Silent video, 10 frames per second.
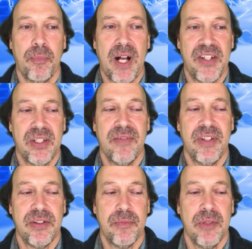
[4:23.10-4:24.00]

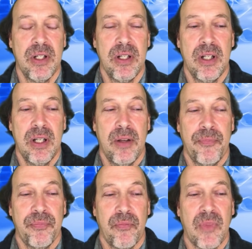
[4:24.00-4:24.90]
positivism,
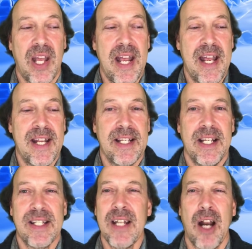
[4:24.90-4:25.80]
and
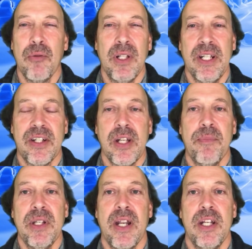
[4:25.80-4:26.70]
it's not really
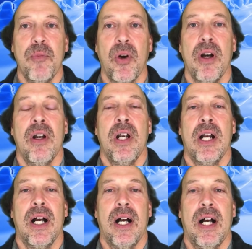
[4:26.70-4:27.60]
accepted anymore.
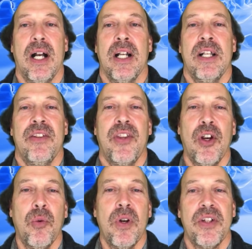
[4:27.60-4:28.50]

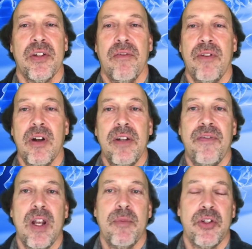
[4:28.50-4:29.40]
There was a very
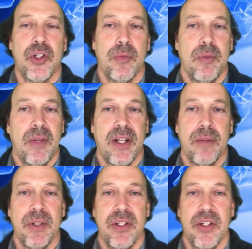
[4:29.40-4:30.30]
famous German
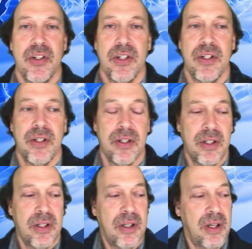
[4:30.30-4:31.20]
mathematician,
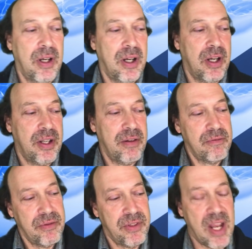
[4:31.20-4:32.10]

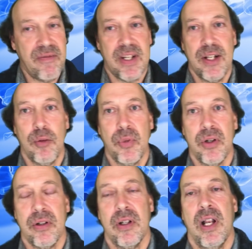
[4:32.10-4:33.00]
David
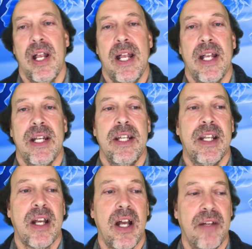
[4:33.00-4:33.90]
Hilbert, and he
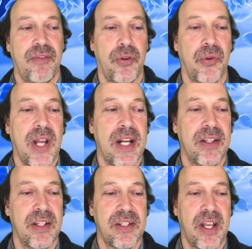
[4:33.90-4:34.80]
kind of
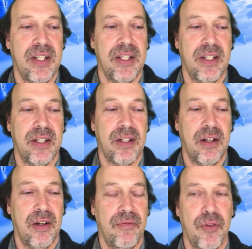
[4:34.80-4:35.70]
created this idea
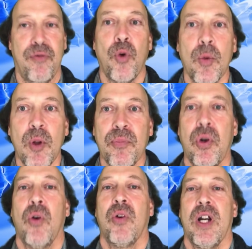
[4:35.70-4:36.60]
of the formal
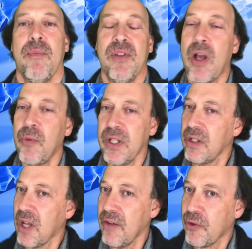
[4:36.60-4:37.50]
program, that we
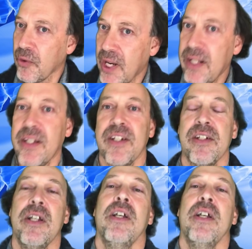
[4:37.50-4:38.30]
could kind of create this